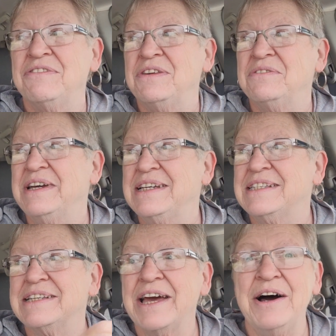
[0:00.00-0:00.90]
a few
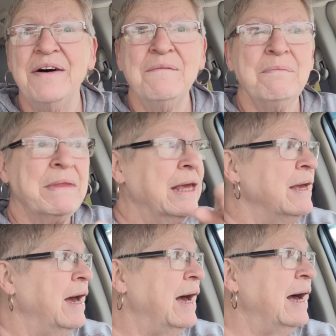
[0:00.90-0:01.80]
weeks ago,
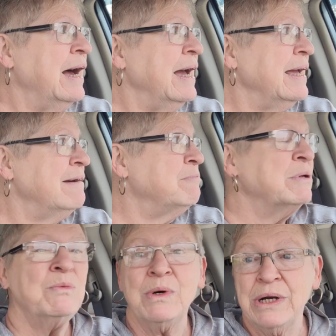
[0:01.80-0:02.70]
I have
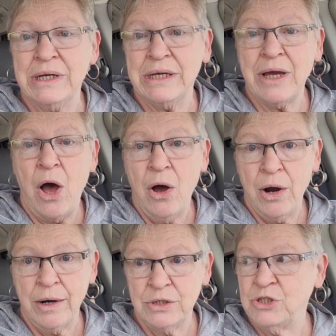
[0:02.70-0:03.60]
been working
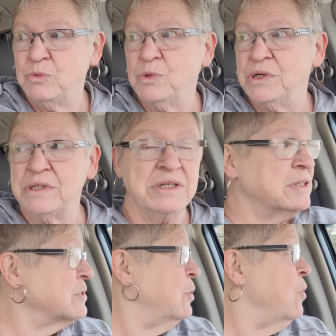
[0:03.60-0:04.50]
hard toward
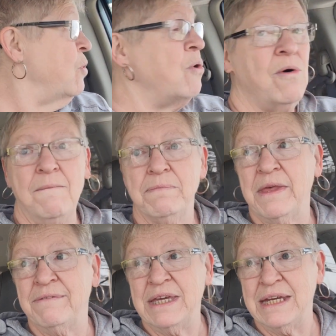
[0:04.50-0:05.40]
this goal
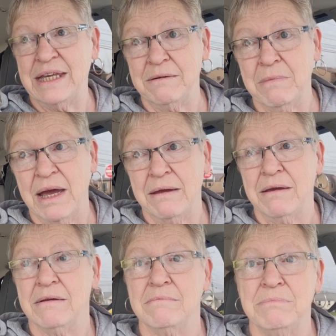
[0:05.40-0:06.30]
of getting my
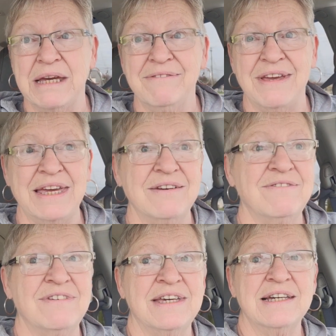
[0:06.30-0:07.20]
big
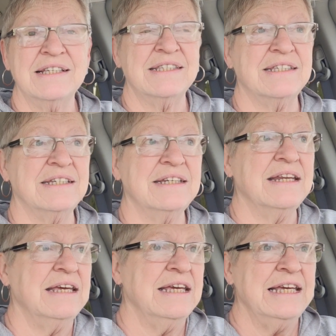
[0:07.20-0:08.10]
man fixed
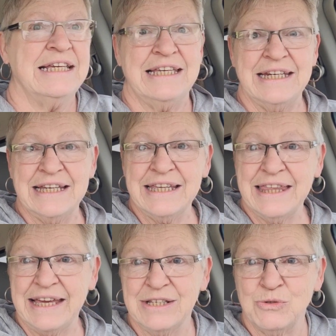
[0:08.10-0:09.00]
and getting
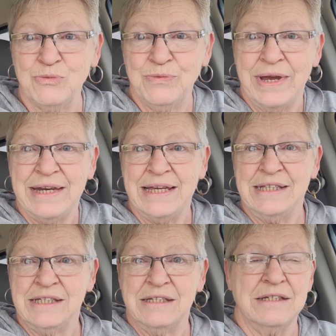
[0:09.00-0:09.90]
things
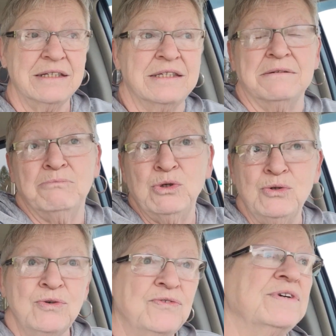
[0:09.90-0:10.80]
ready to, to
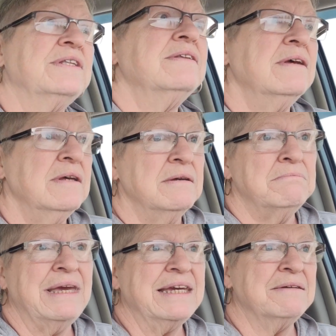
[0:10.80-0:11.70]
move
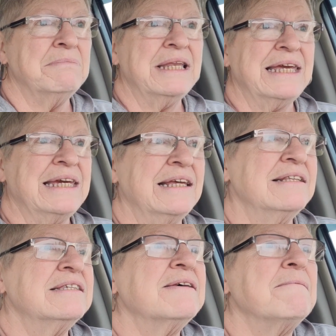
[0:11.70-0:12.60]
and making
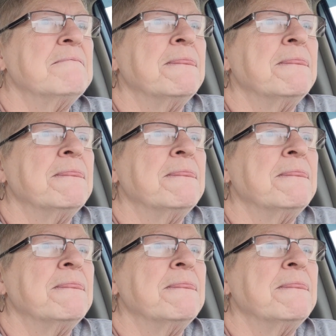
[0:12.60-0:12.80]
plans.